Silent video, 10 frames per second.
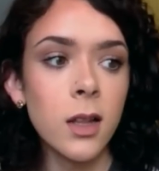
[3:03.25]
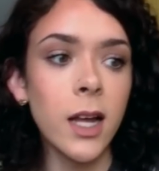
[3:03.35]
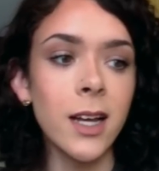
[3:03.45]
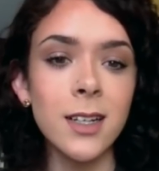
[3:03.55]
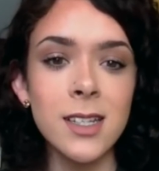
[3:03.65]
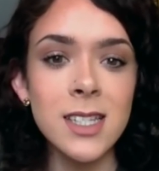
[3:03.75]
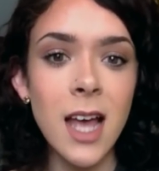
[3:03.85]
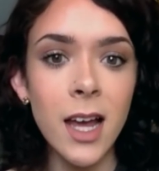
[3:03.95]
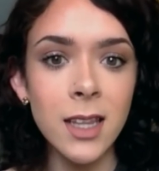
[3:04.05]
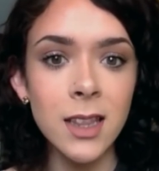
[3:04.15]
like
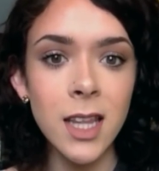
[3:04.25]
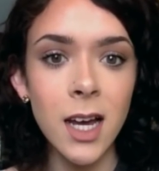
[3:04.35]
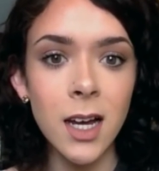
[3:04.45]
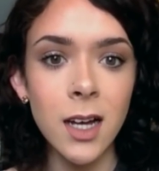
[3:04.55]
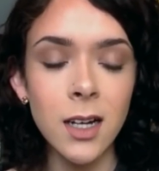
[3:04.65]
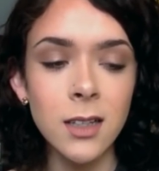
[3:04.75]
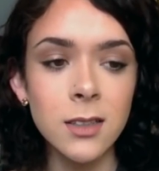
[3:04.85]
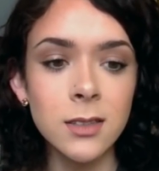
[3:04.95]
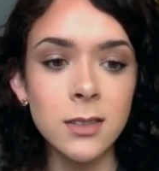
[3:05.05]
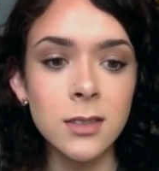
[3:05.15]
sign the
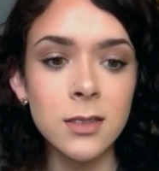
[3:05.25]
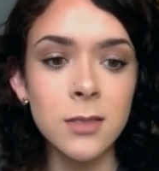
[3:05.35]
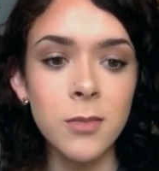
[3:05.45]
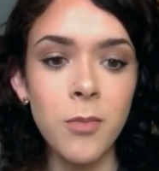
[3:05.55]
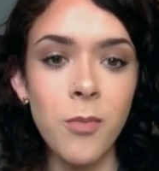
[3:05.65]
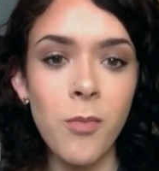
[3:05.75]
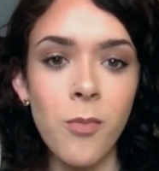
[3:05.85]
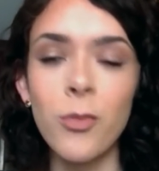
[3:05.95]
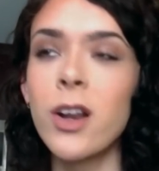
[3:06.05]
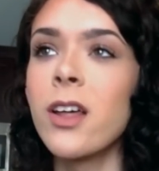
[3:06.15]

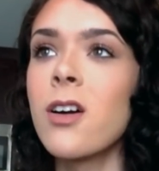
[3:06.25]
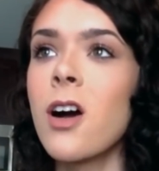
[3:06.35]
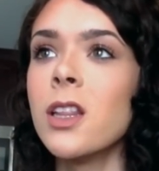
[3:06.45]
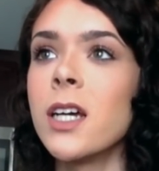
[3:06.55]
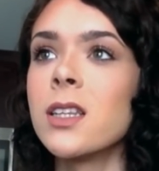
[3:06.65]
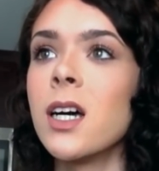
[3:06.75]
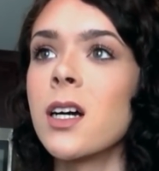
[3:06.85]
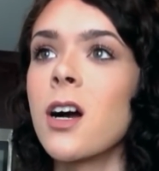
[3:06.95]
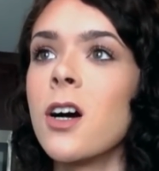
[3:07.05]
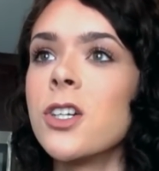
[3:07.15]
what are they called? Like
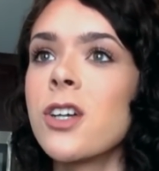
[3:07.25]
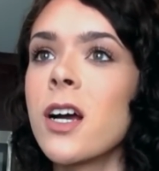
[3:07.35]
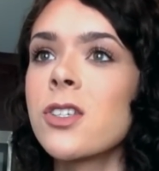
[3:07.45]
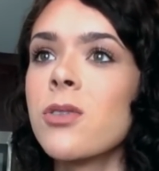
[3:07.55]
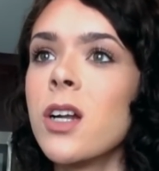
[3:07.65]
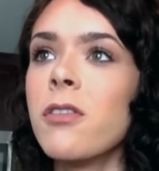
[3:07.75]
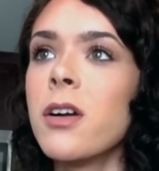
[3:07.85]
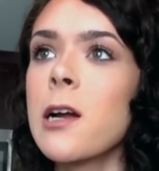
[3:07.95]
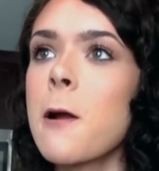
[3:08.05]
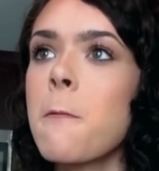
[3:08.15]
the contracts or whatever?